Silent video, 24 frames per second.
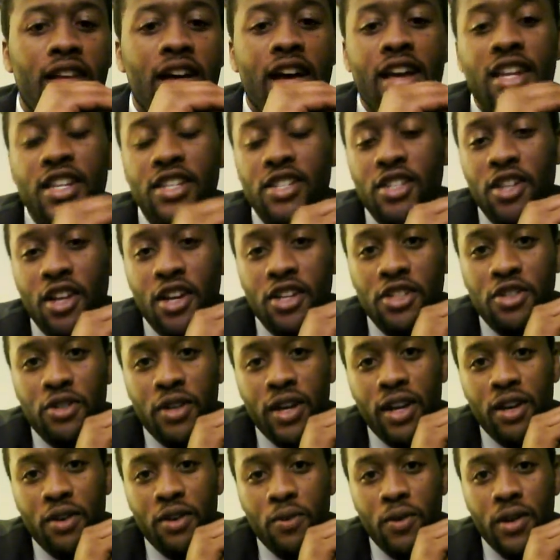just lost
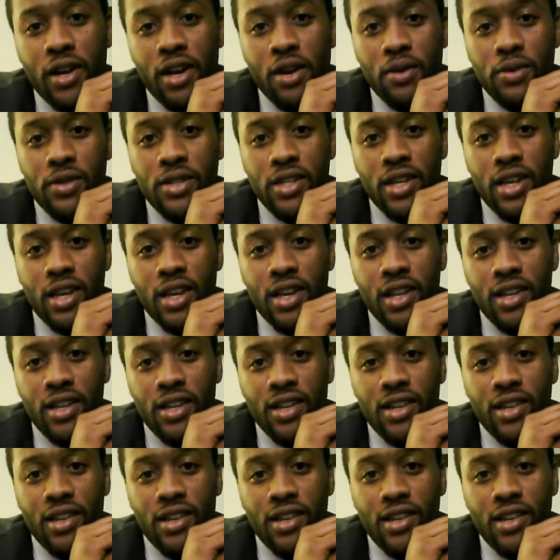track of what I was saying.
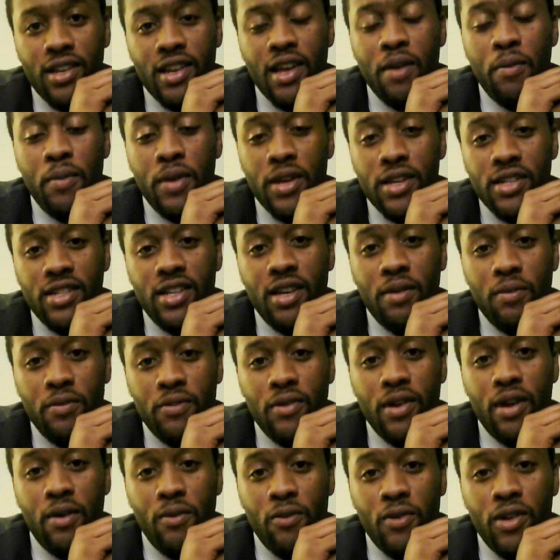That means I'm
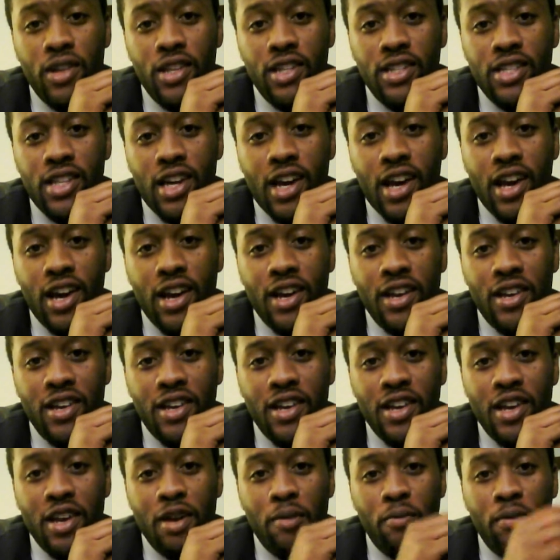really tired.
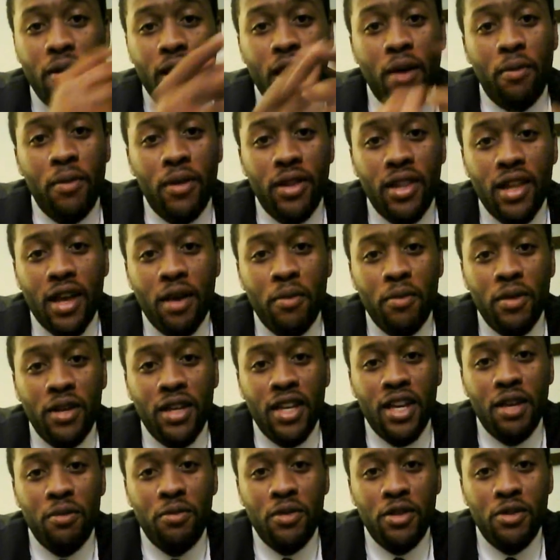But I'm going to
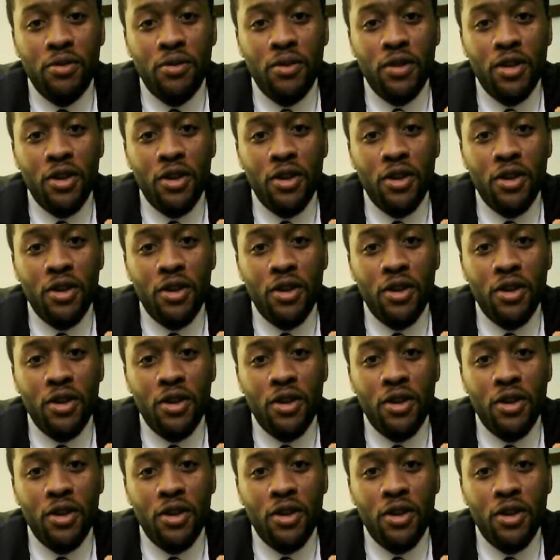keep this one